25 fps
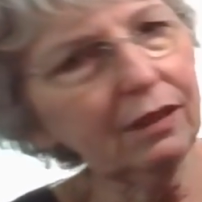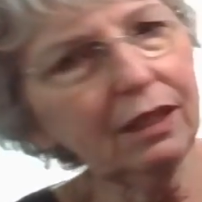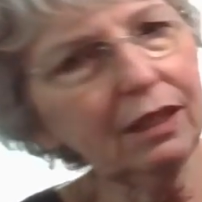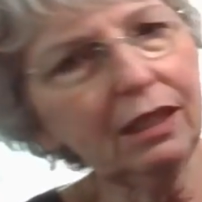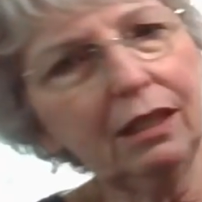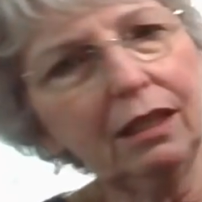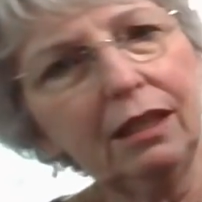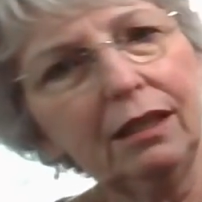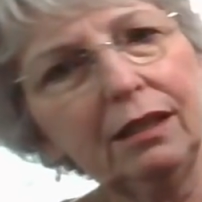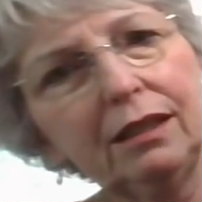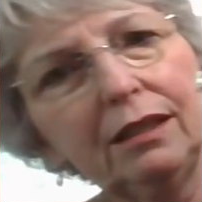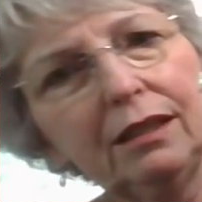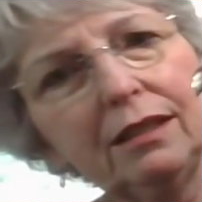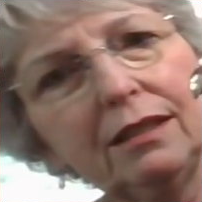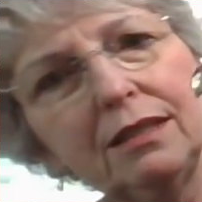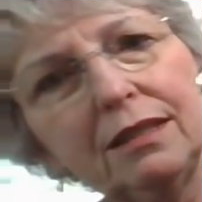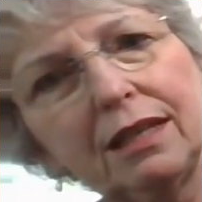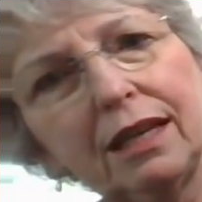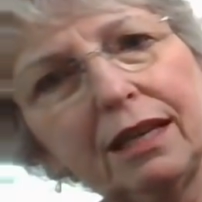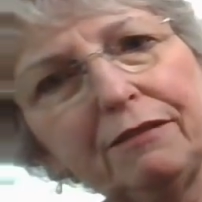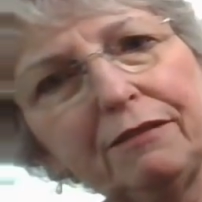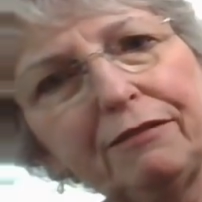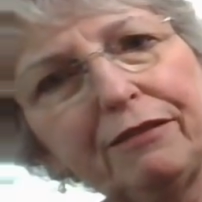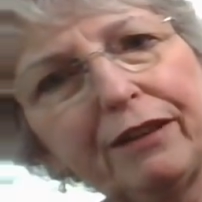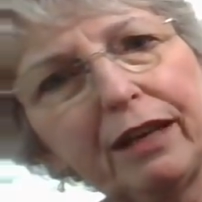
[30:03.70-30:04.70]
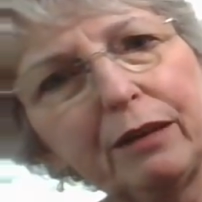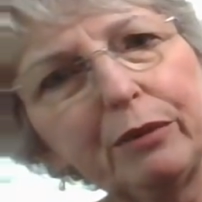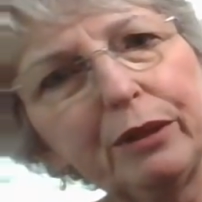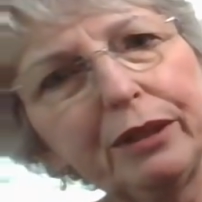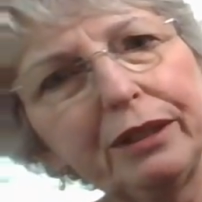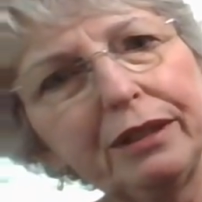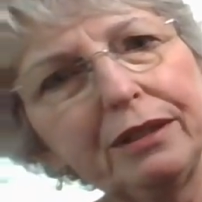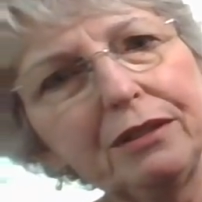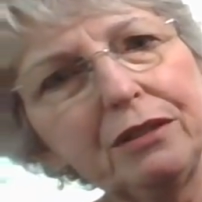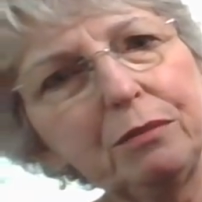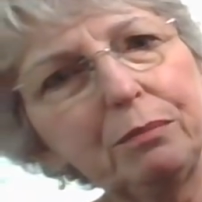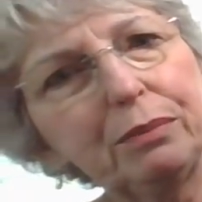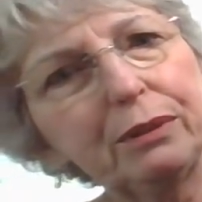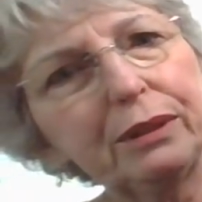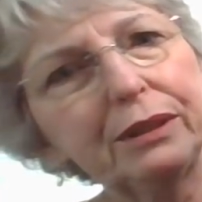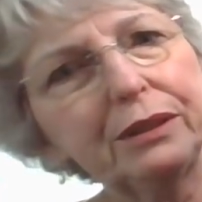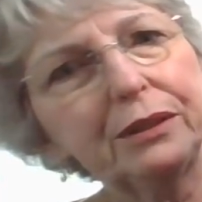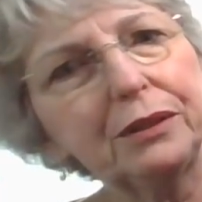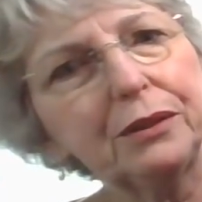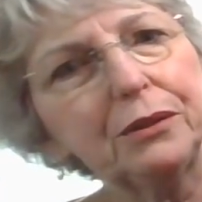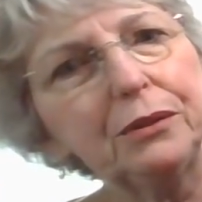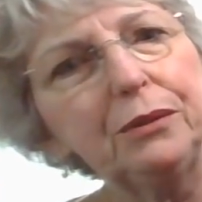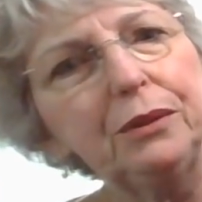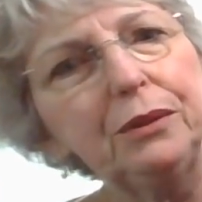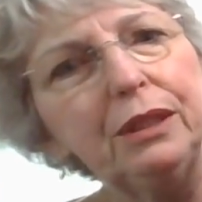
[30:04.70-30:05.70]
and the inside fabric is
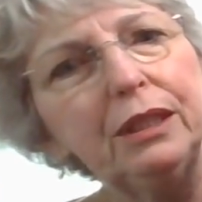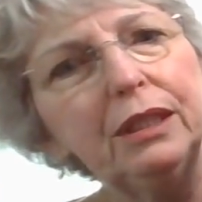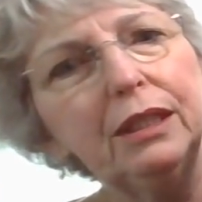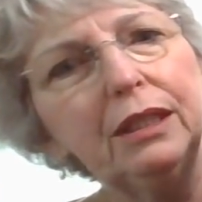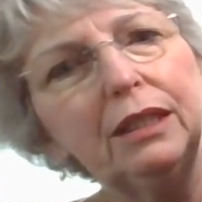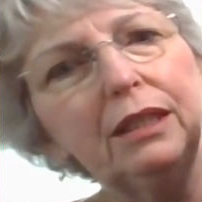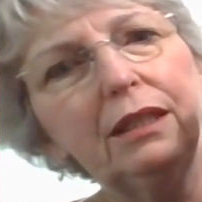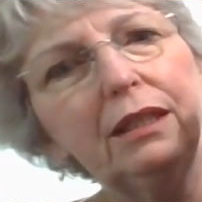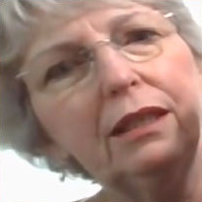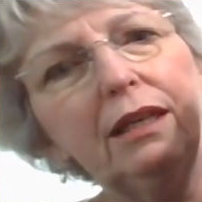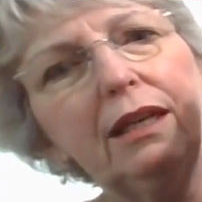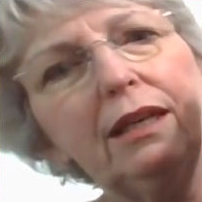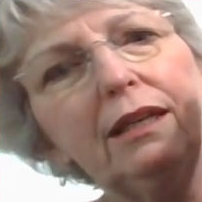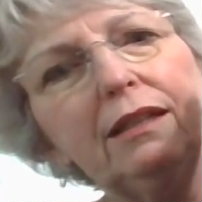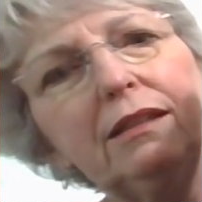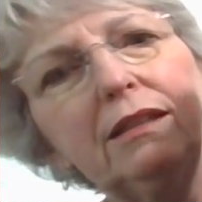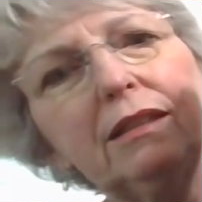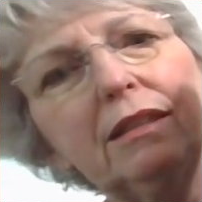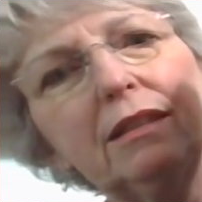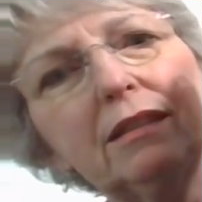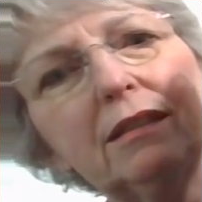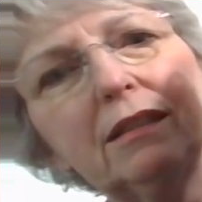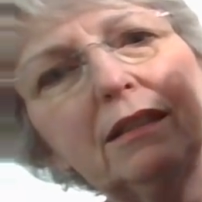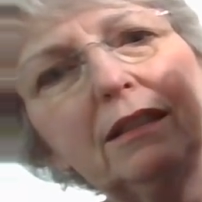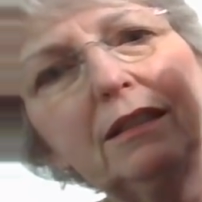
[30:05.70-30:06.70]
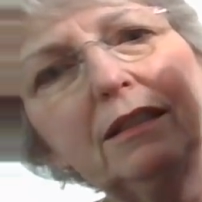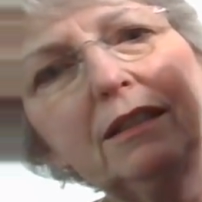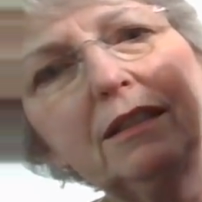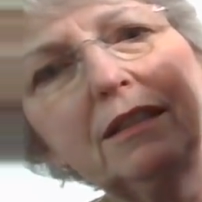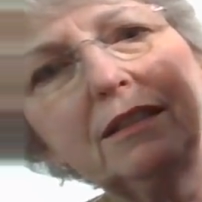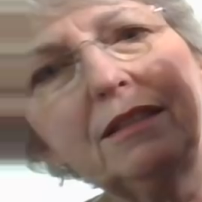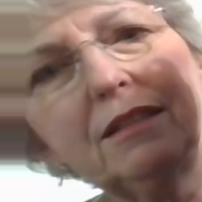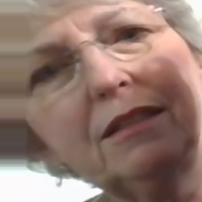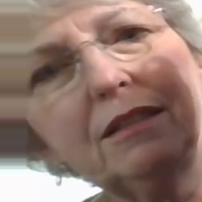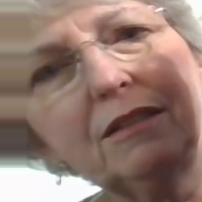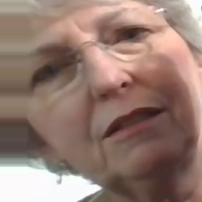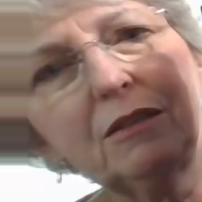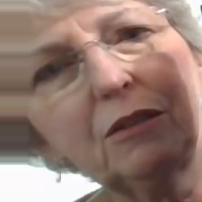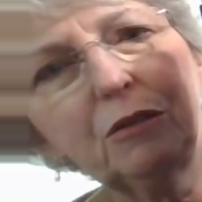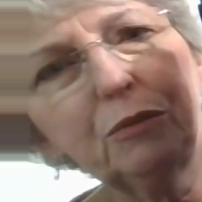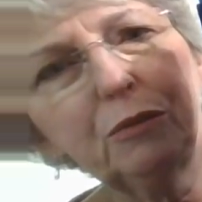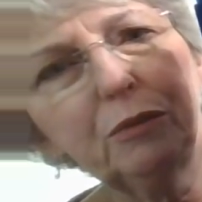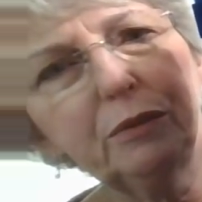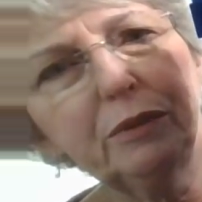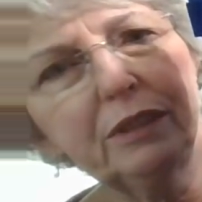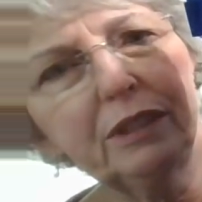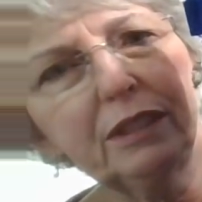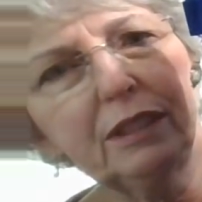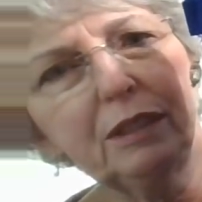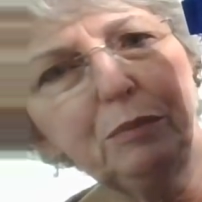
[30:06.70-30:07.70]
blue. And then this is a
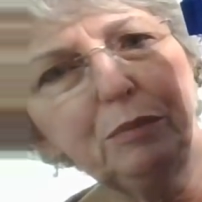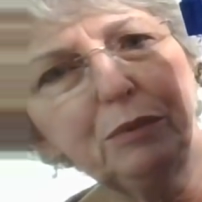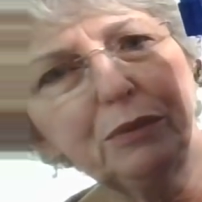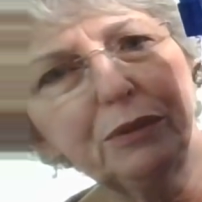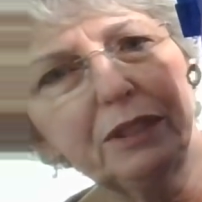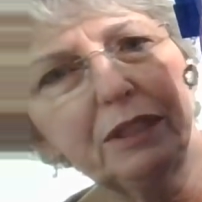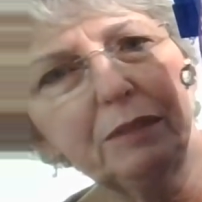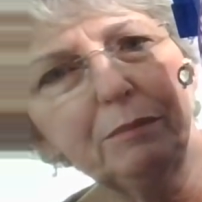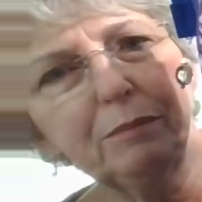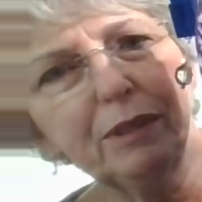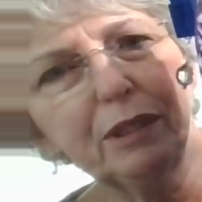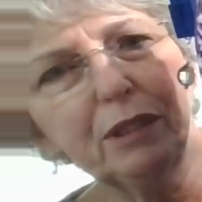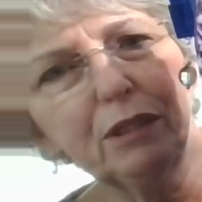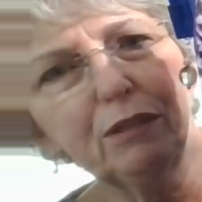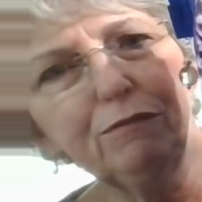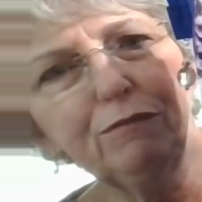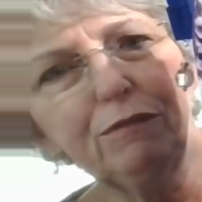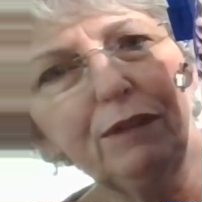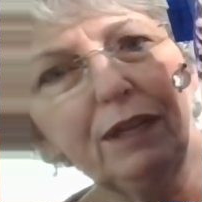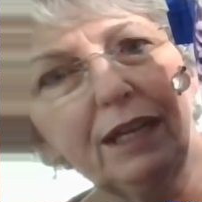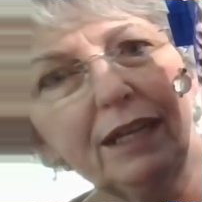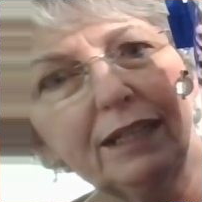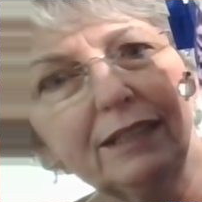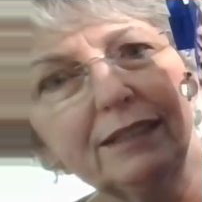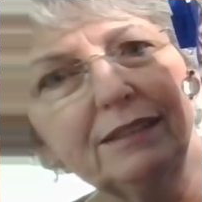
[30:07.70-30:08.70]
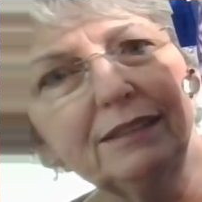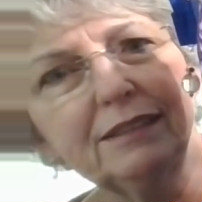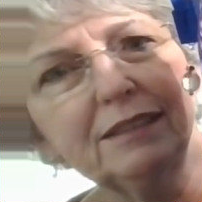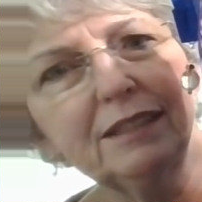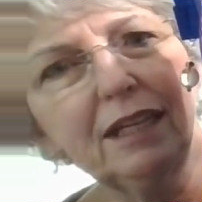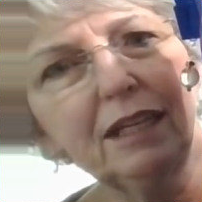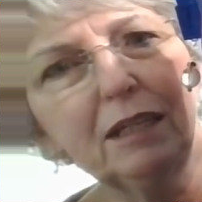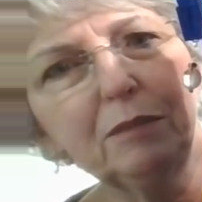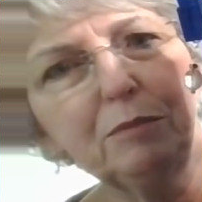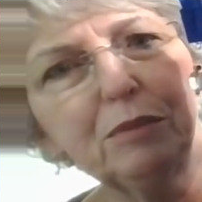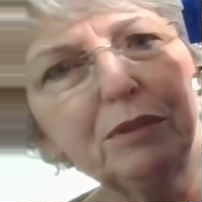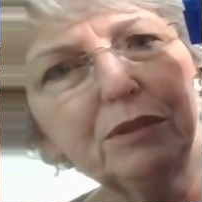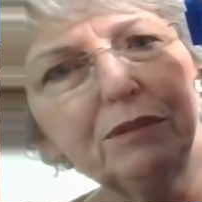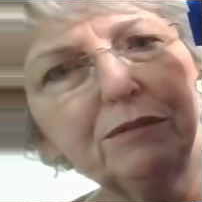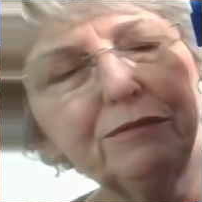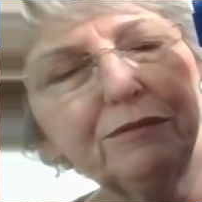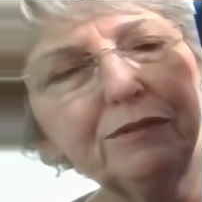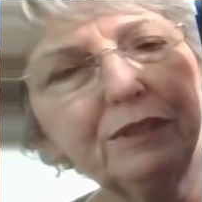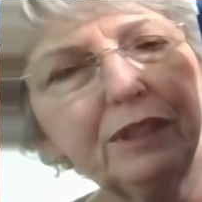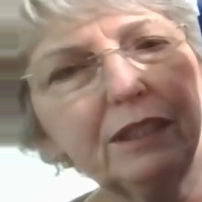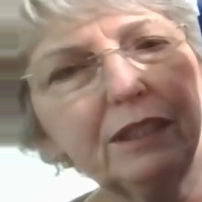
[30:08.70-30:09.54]
really pretty butterfly type of